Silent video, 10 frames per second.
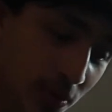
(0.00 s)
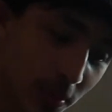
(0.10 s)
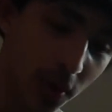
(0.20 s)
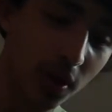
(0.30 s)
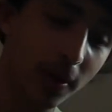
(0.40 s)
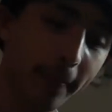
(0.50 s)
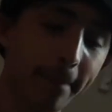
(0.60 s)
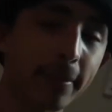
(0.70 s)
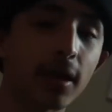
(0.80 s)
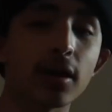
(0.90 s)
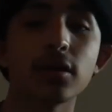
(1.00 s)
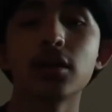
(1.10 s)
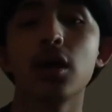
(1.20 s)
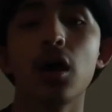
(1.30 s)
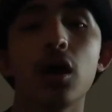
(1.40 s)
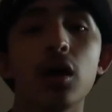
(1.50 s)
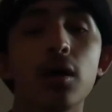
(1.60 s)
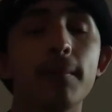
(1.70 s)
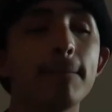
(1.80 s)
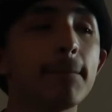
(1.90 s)
But yeah,
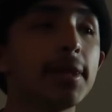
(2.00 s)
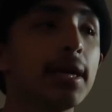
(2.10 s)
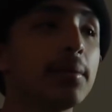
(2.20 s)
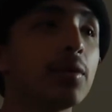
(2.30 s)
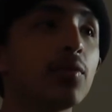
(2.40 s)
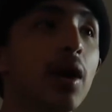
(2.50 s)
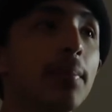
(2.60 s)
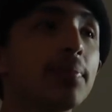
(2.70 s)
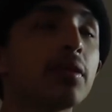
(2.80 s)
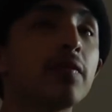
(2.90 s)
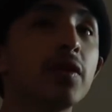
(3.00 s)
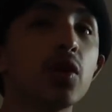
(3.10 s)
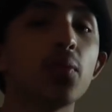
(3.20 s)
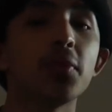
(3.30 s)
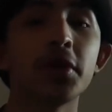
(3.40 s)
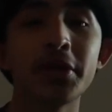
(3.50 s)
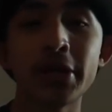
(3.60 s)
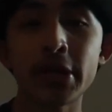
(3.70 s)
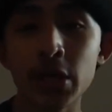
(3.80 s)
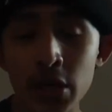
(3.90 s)
I think I'm gonna wrap the video up
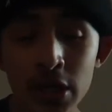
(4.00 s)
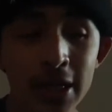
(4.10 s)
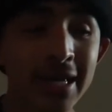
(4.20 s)
here.